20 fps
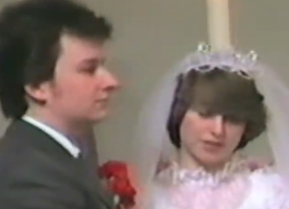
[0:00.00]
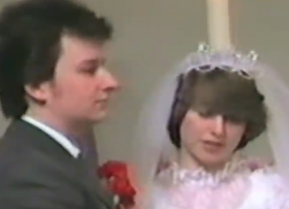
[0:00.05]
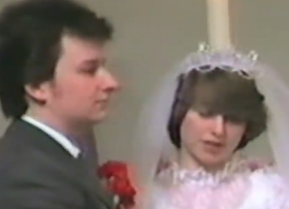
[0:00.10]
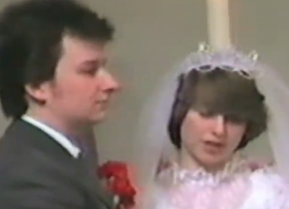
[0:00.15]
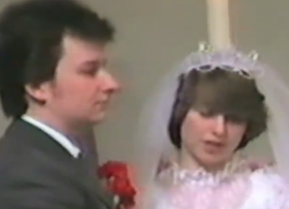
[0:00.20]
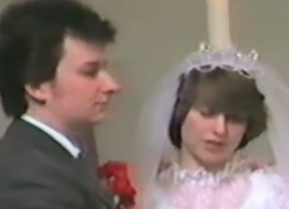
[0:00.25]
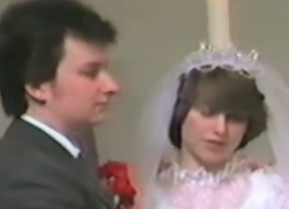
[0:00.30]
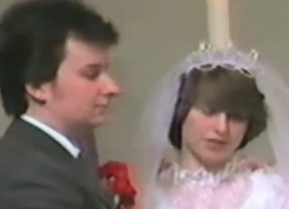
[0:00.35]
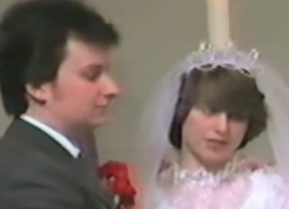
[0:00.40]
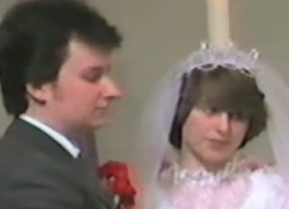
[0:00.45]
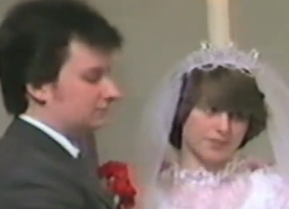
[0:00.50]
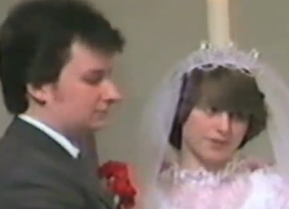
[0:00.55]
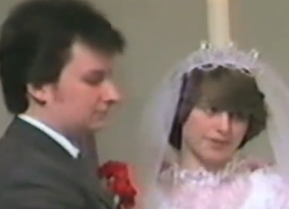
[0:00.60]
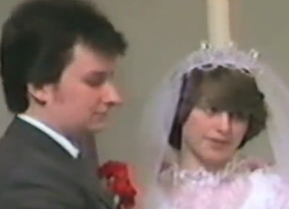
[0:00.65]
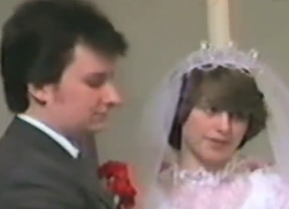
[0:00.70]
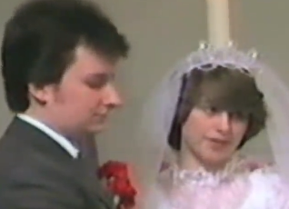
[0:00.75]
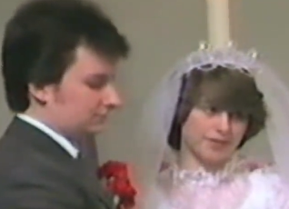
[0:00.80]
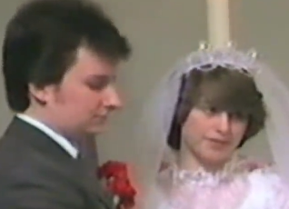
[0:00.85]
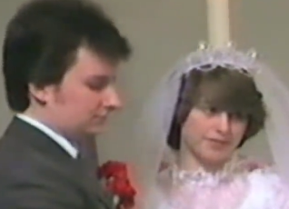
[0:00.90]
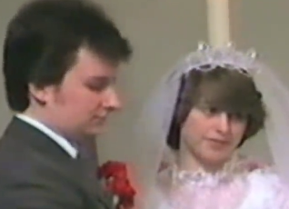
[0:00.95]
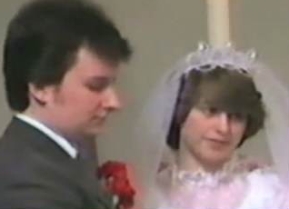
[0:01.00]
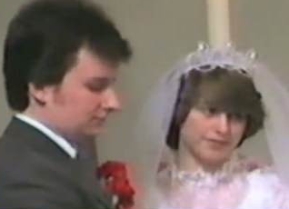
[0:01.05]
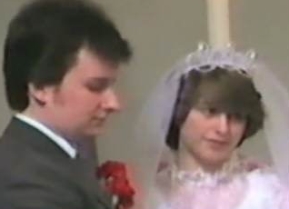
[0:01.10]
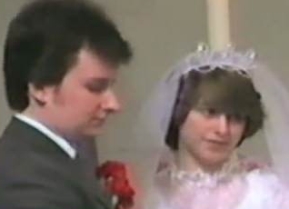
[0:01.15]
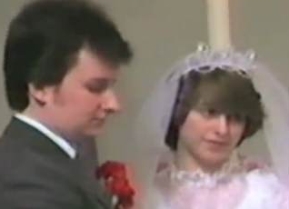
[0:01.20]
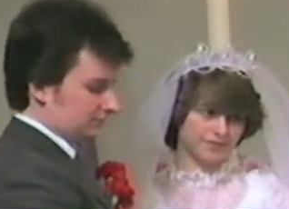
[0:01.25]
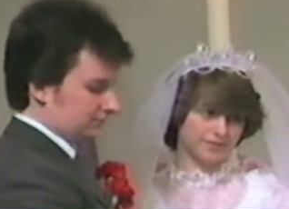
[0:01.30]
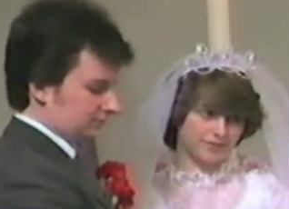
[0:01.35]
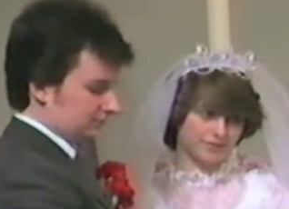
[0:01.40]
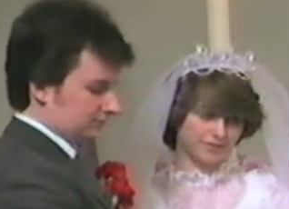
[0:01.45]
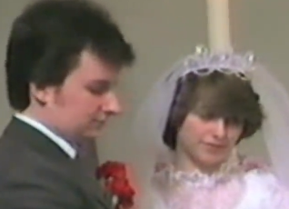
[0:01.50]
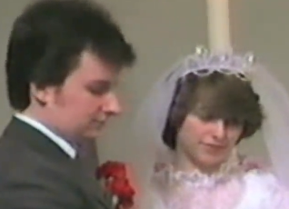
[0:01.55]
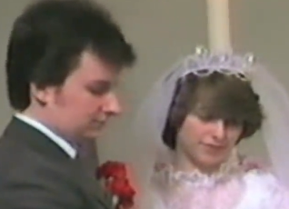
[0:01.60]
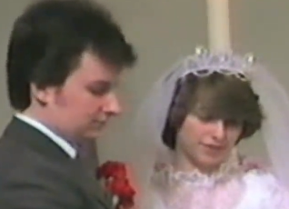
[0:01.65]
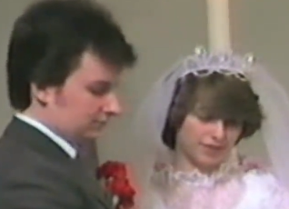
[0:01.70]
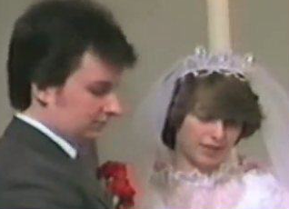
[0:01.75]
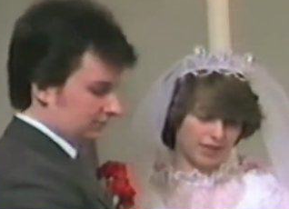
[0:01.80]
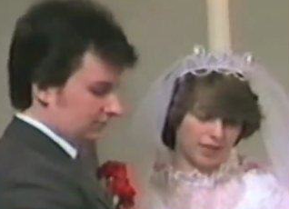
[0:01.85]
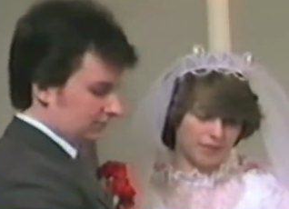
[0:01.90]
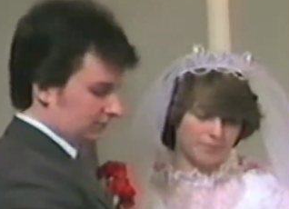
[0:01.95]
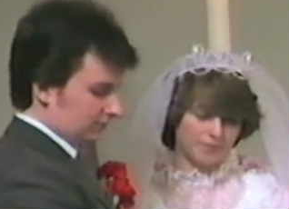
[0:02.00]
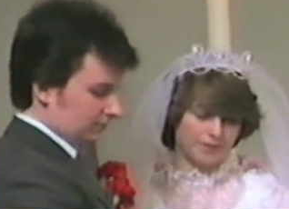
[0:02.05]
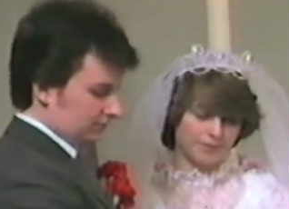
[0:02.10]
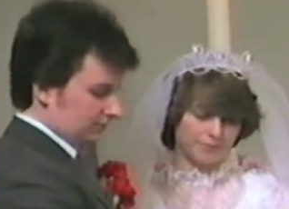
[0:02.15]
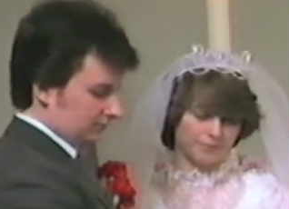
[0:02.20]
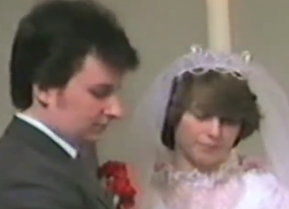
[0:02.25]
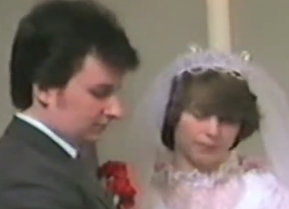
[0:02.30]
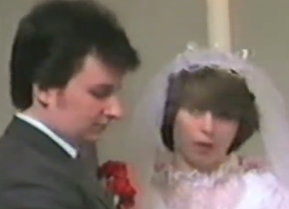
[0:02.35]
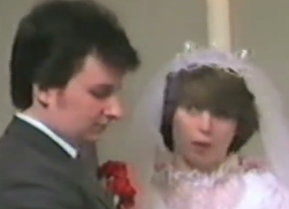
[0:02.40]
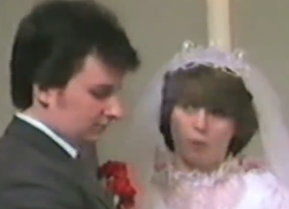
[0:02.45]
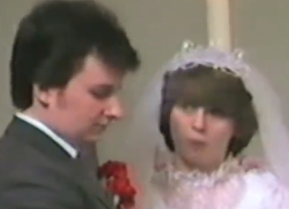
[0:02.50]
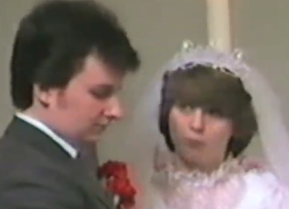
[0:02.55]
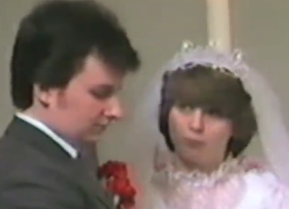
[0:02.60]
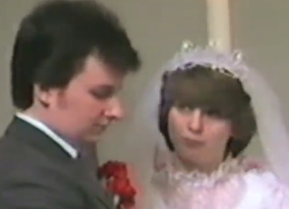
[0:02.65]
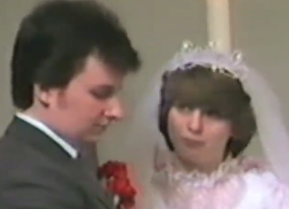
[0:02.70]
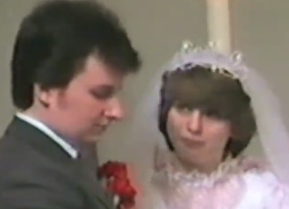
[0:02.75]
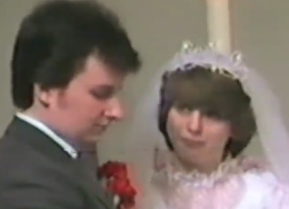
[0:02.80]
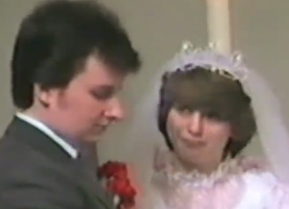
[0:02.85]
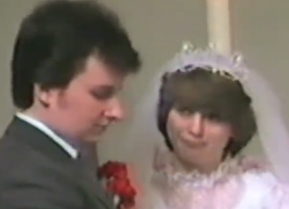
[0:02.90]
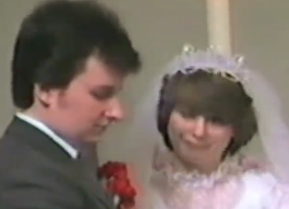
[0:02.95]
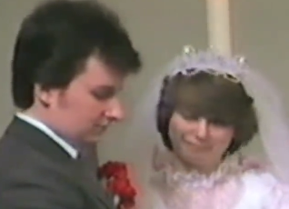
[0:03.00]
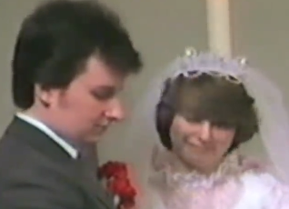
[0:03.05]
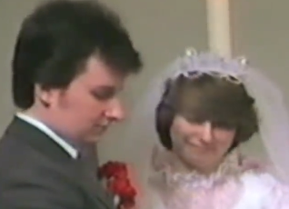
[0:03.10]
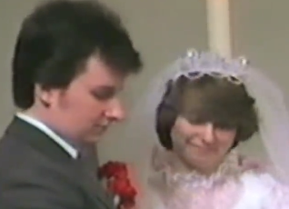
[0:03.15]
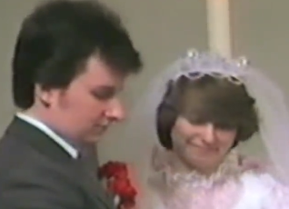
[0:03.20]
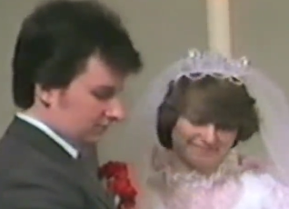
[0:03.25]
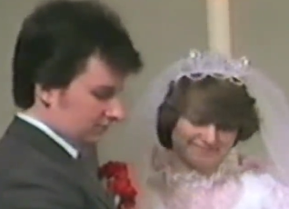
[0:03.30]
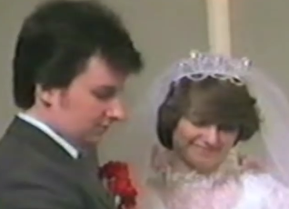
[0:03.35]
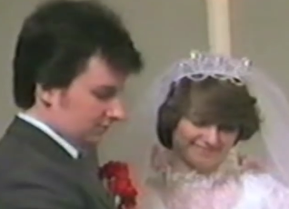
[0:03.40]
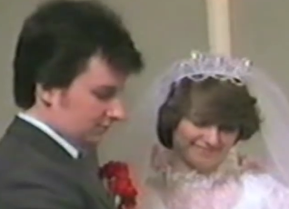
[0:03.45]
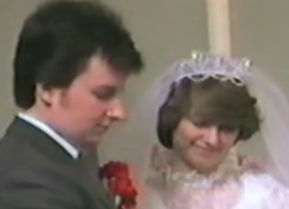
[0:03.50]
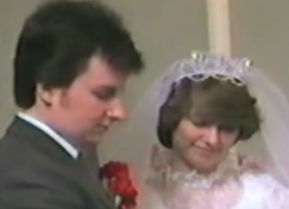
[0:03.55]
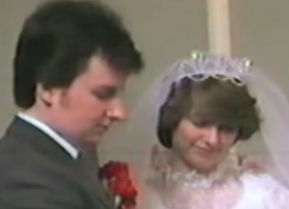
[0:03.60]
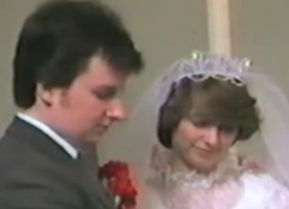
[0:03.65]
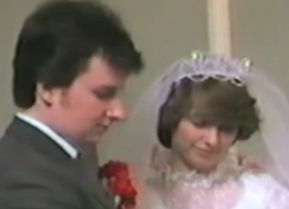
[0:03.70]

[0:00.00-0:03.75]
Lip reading: Nothing is said.